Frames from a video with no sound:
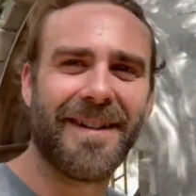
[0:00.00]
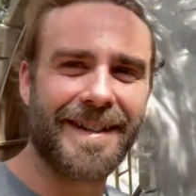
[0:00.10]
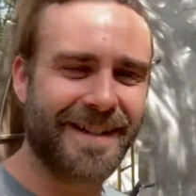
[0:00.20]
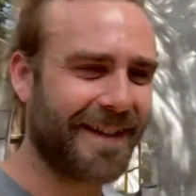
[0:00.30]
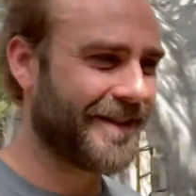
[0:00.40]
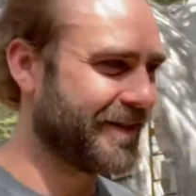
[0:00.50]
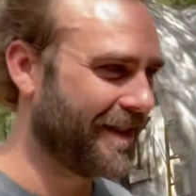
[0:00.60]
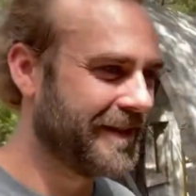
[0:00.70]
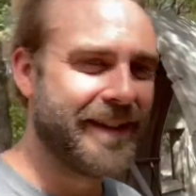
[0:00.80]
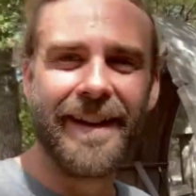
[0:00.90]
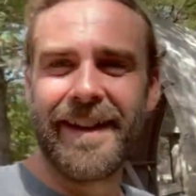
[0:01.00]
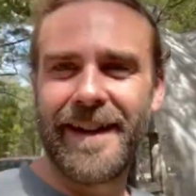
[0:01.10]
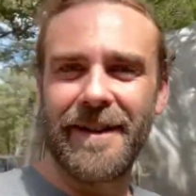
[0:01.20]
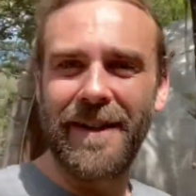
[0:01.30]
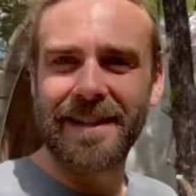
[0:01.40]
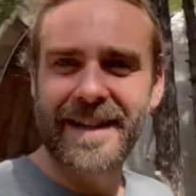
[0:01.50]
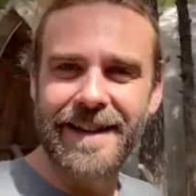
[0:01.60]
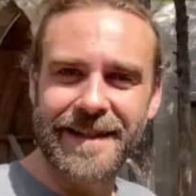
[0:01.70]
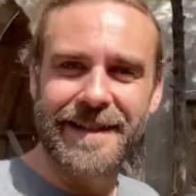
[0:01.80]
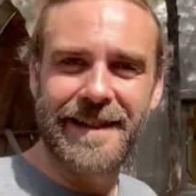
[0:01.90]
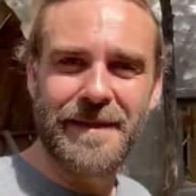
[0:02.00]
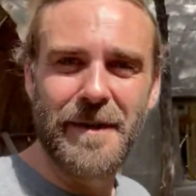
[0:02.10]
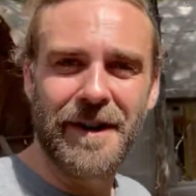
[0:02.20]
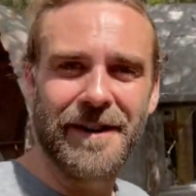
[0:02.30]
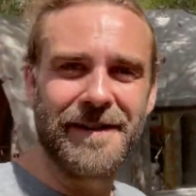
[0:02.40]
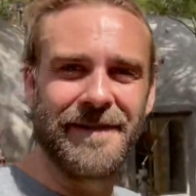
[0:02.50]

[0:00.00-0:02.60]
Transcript: etc. Anyways, guys, I'll see you tomorrow.